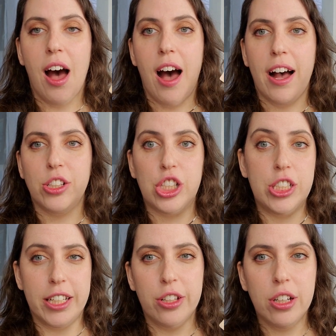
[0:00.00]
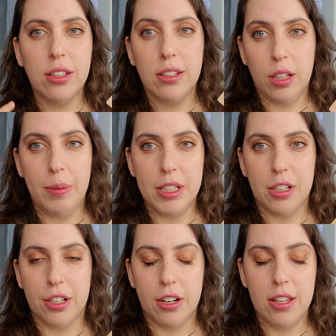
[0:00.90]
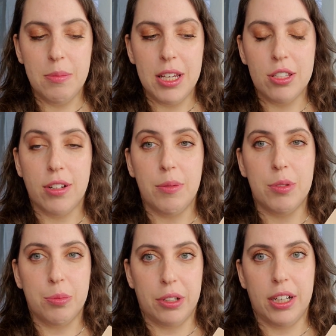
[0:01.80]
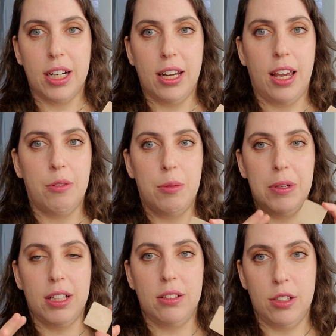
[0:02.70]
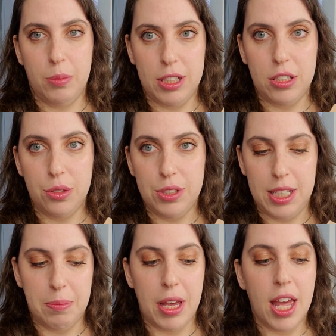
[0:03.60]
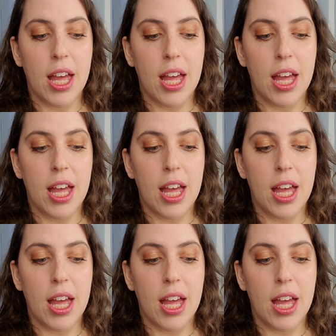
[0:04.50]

Uh, she did look a little bit darker than me, so I was worried it would be a little bit too deep.